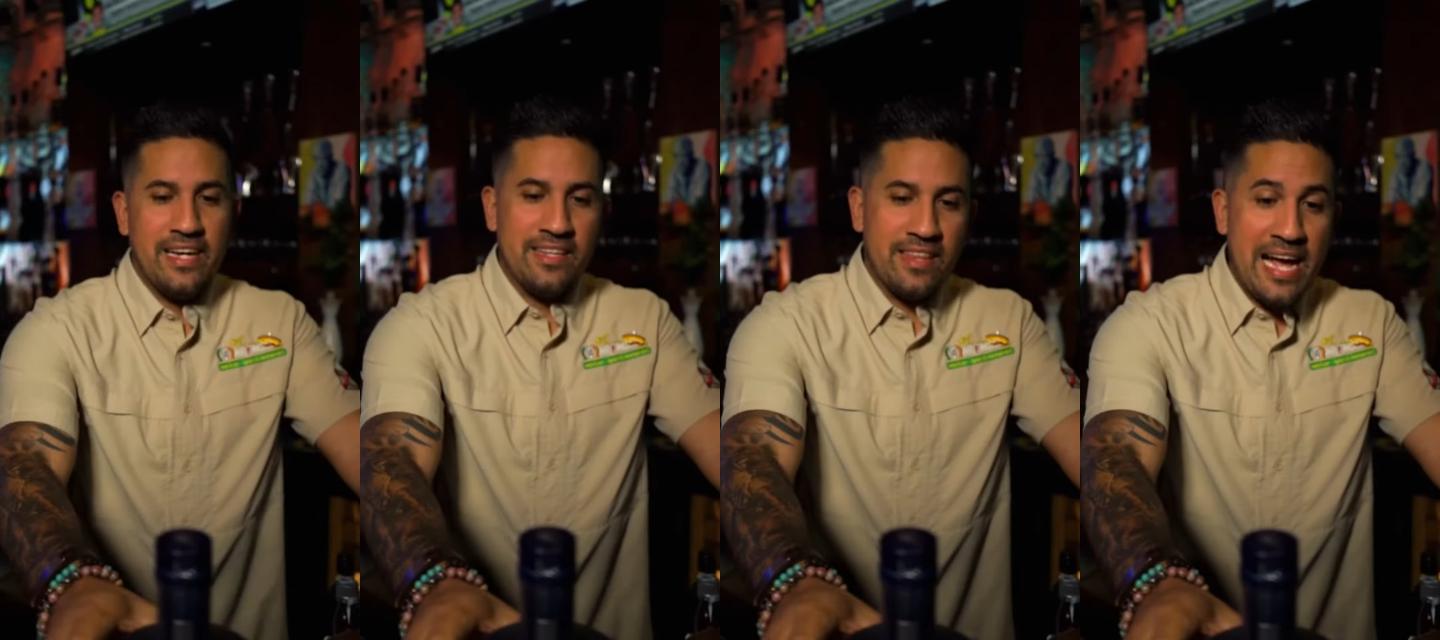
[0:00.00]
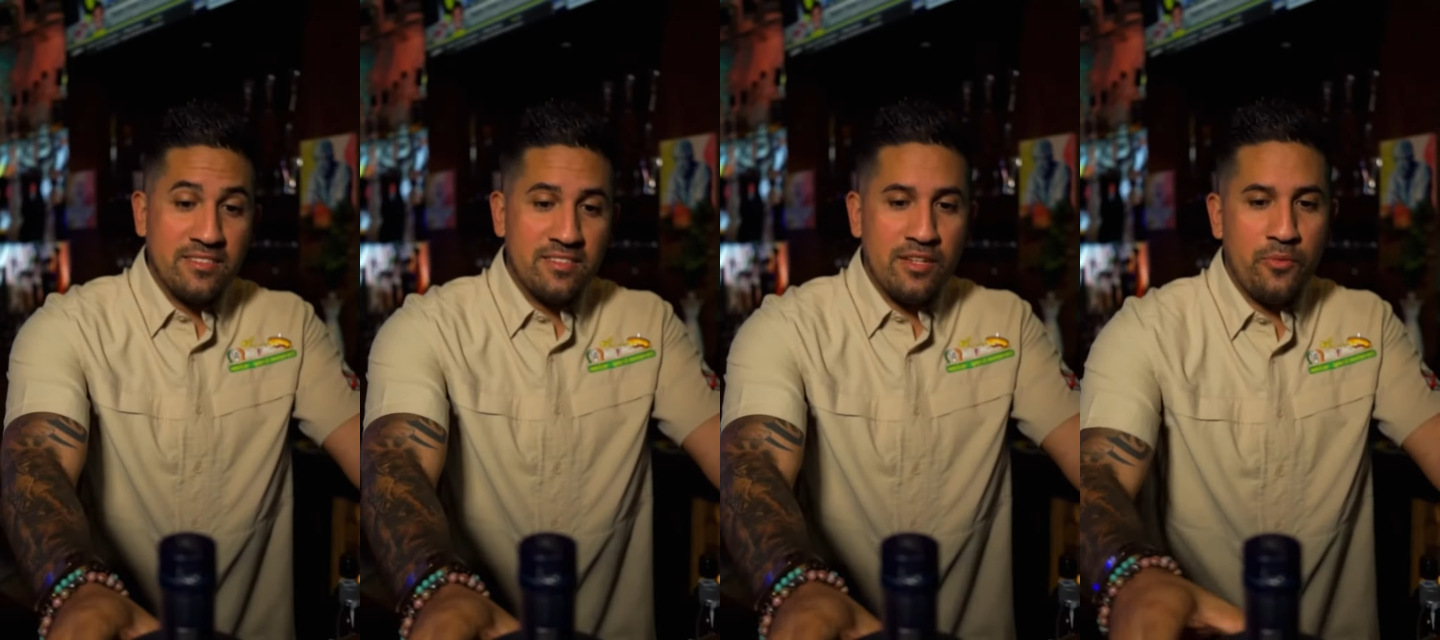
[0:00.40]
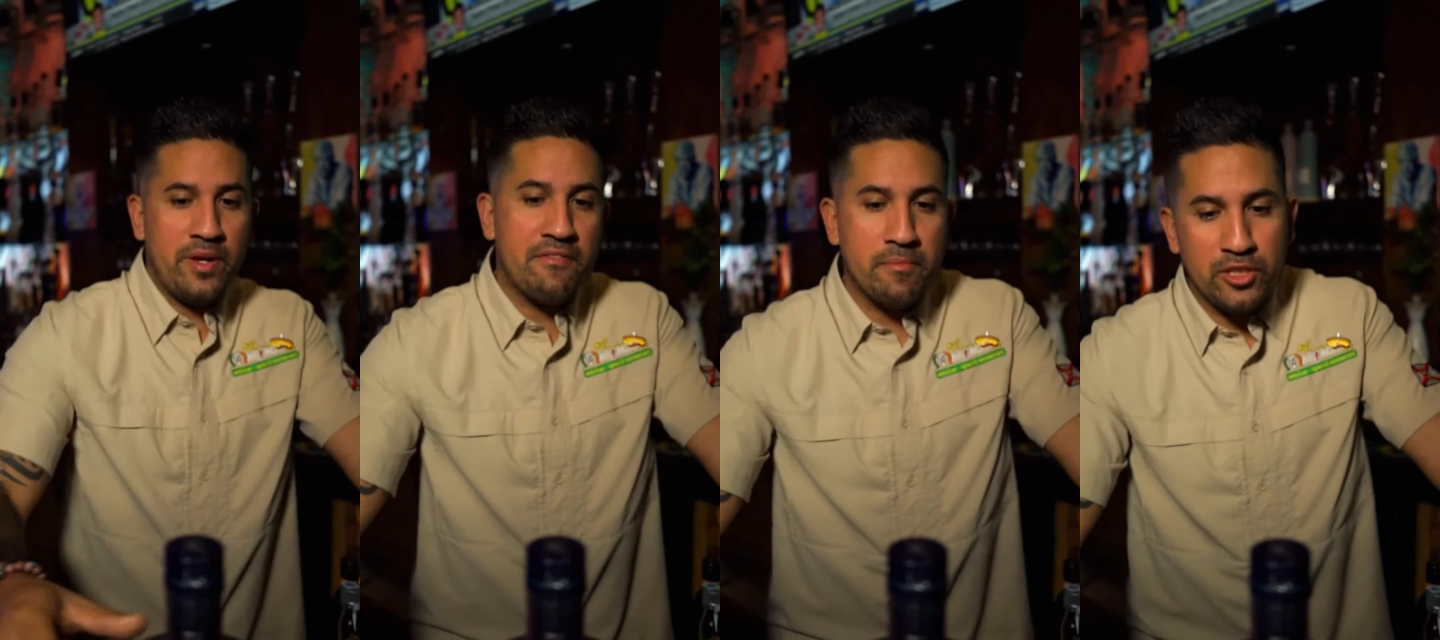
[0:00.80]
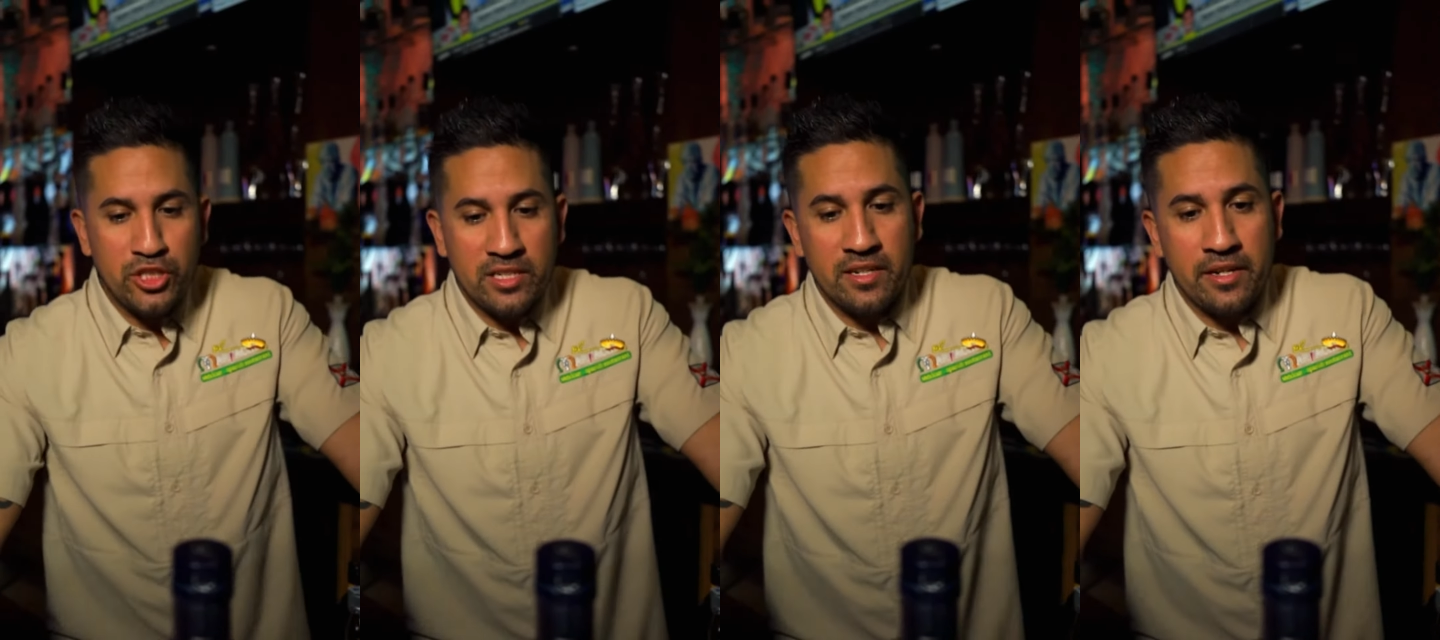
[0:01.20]
And lastly, we have the
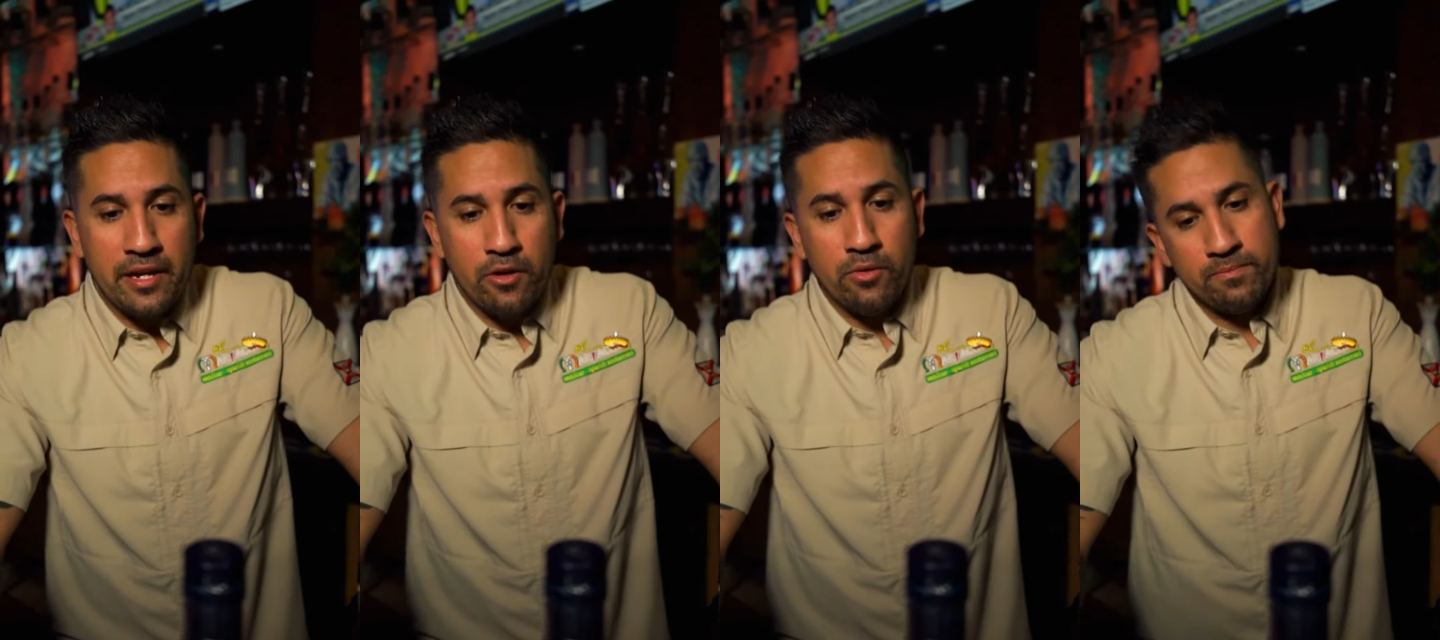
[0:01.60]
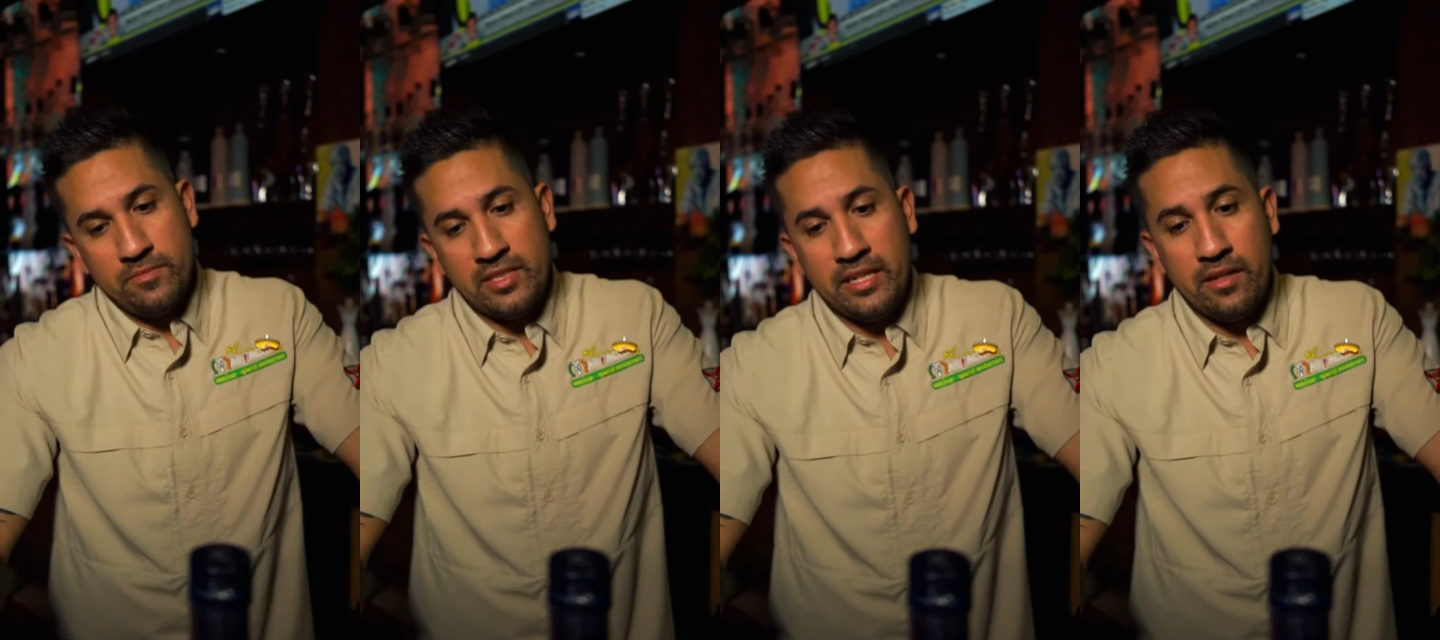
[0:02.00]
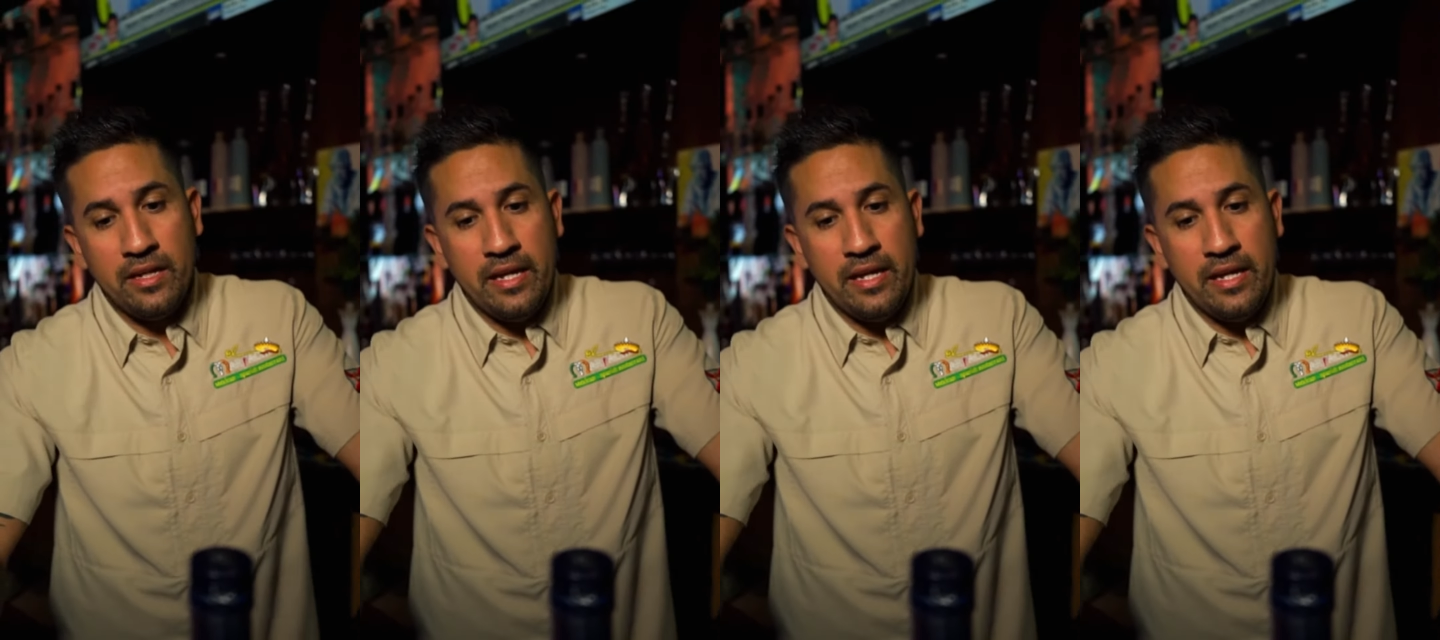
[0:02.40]
Magenta Añejo tequila.